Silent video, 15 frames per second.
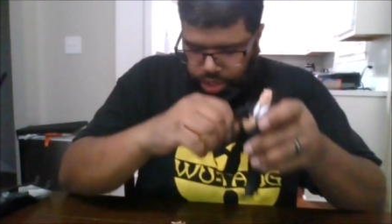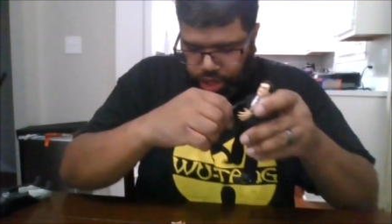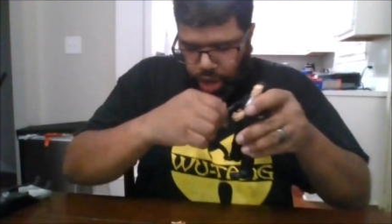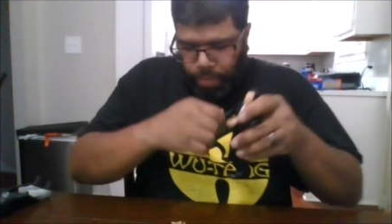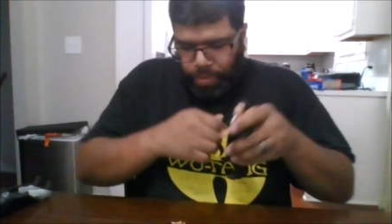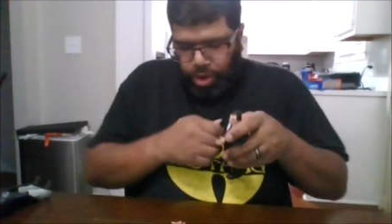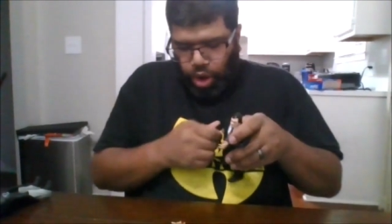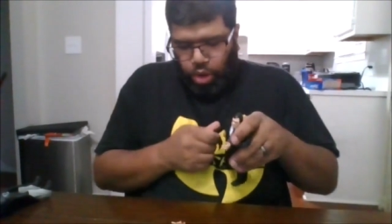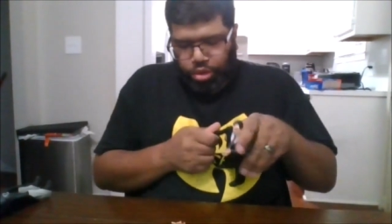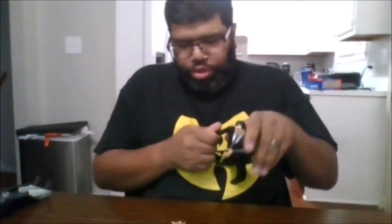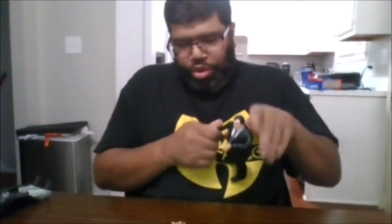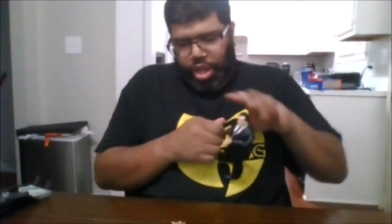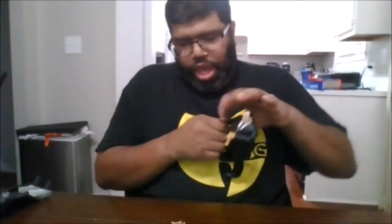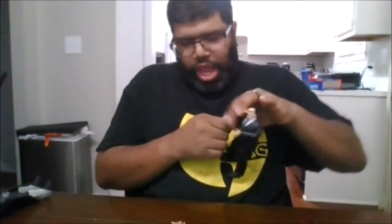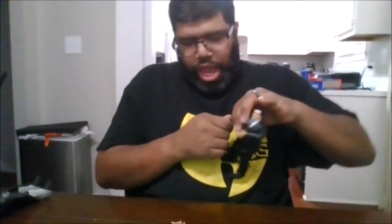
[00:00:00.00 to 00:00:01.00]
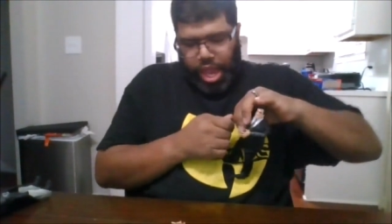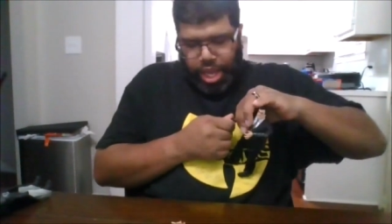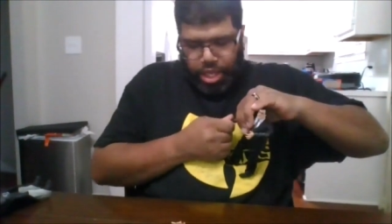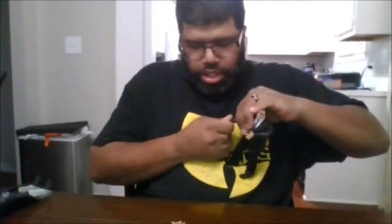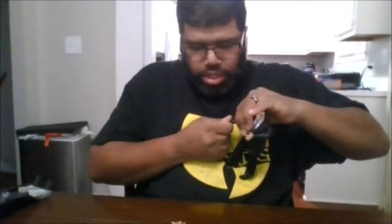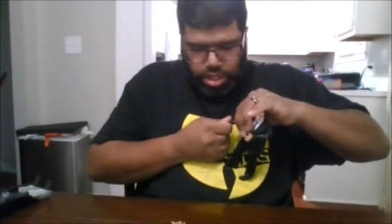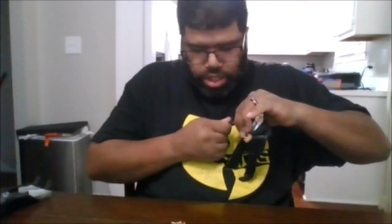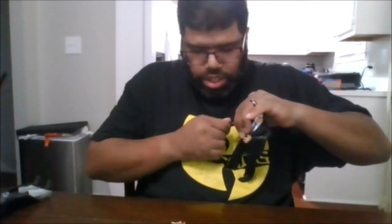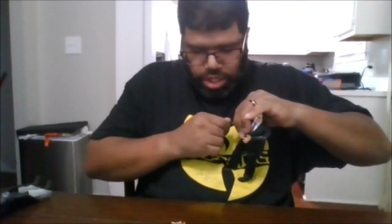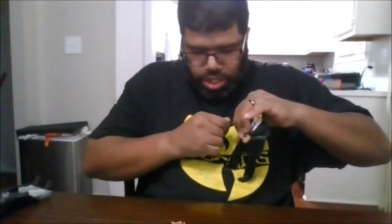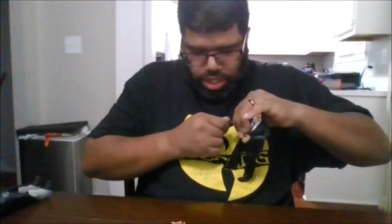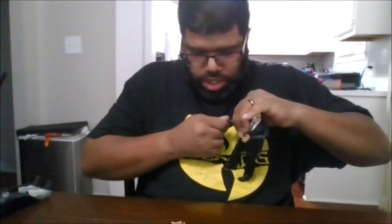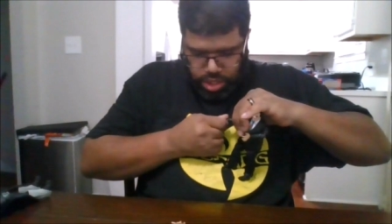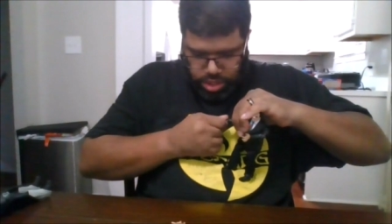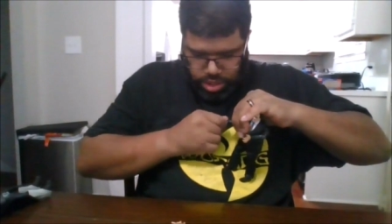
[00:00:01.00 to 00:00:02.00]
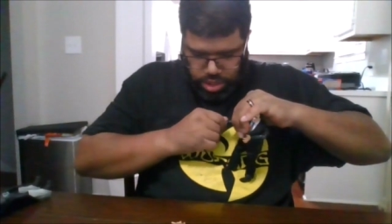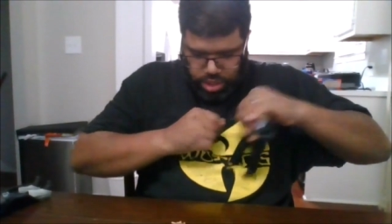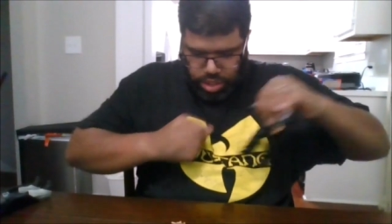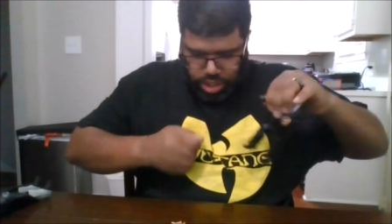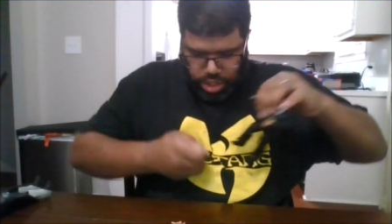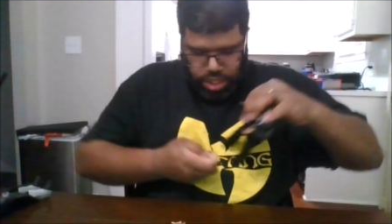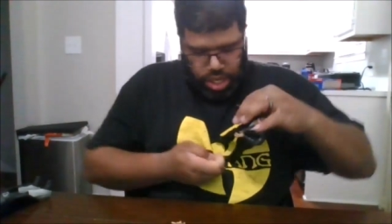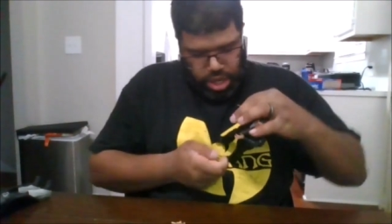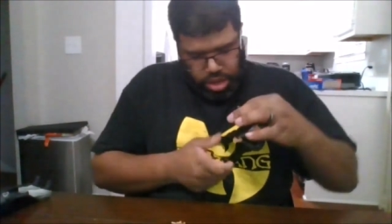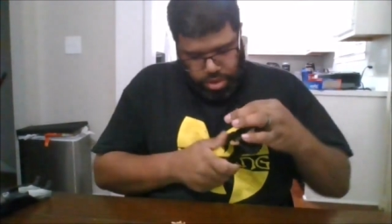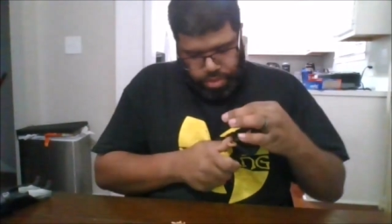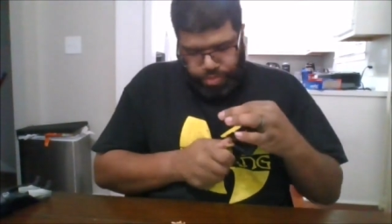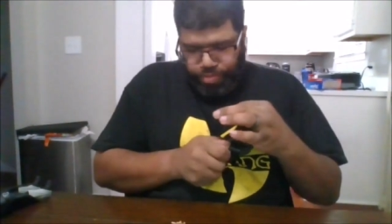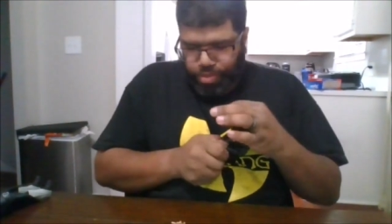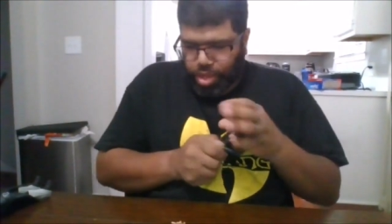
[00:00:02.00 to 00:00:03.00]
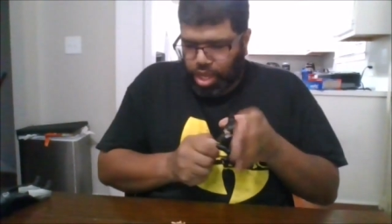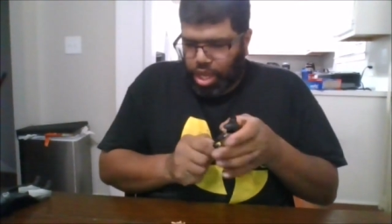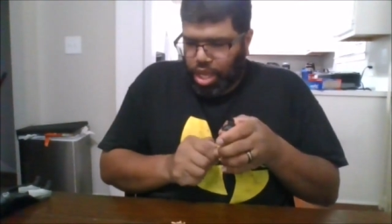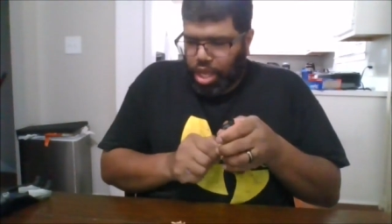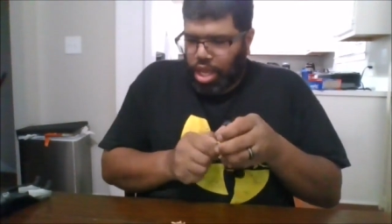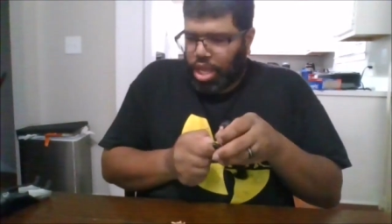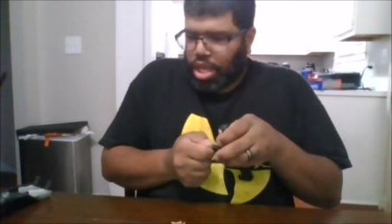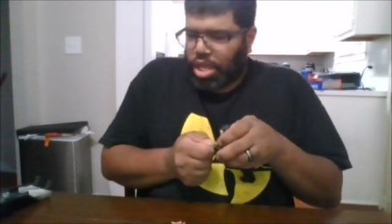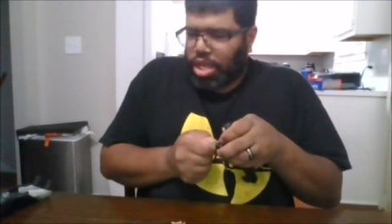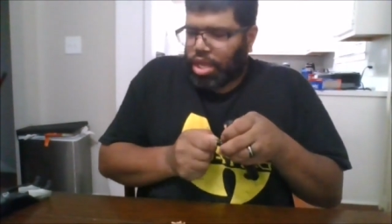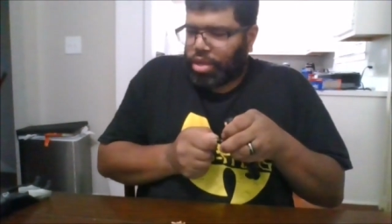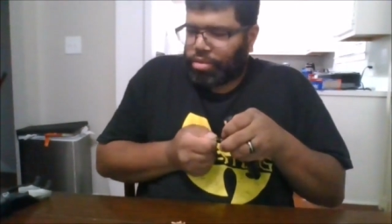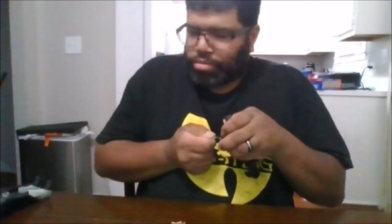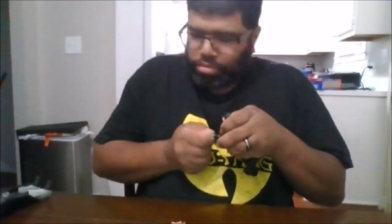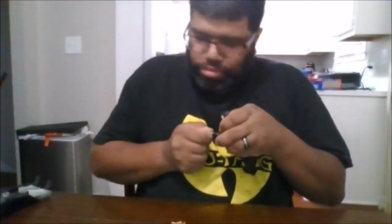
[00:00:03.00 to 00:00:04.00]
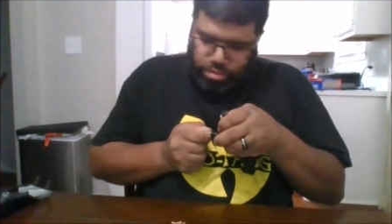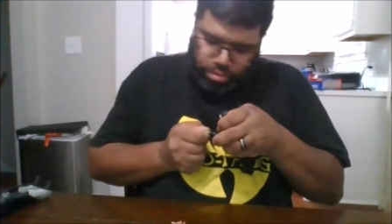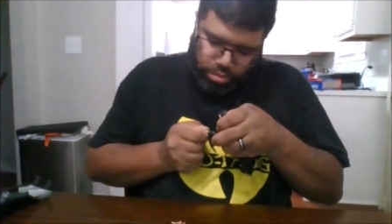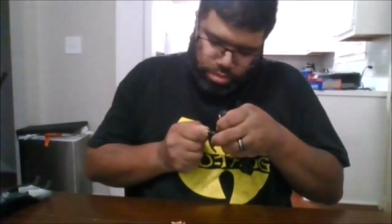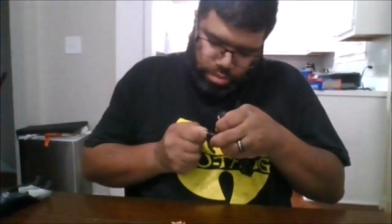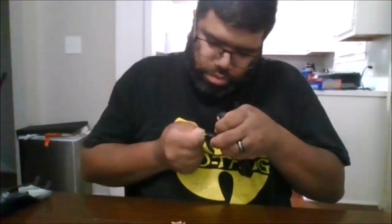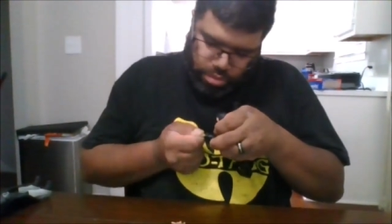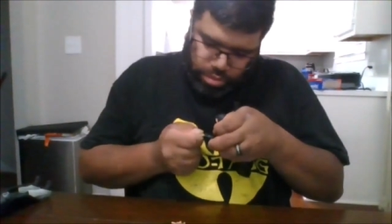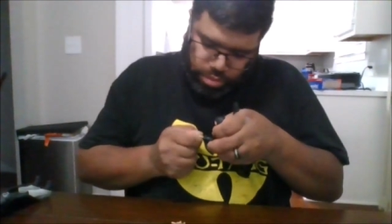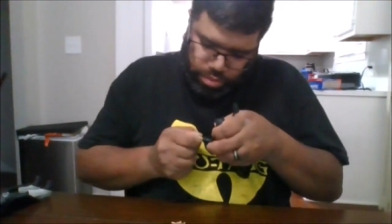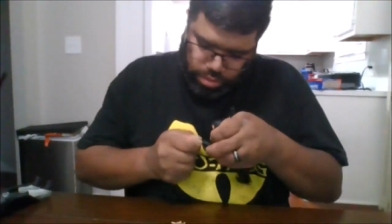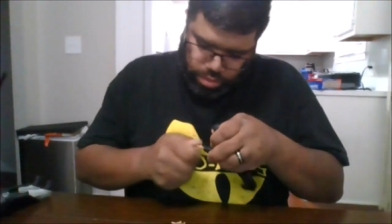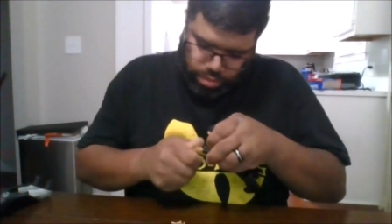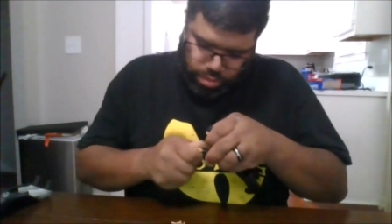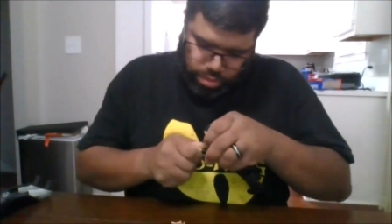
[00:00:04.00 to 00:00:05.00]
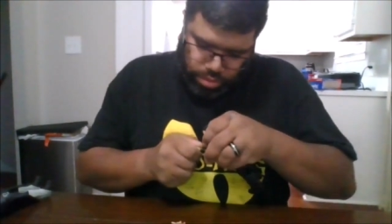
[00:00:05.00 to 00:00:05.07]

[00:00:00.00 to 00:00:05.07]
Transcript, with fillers: he comes with first Mike holding hands.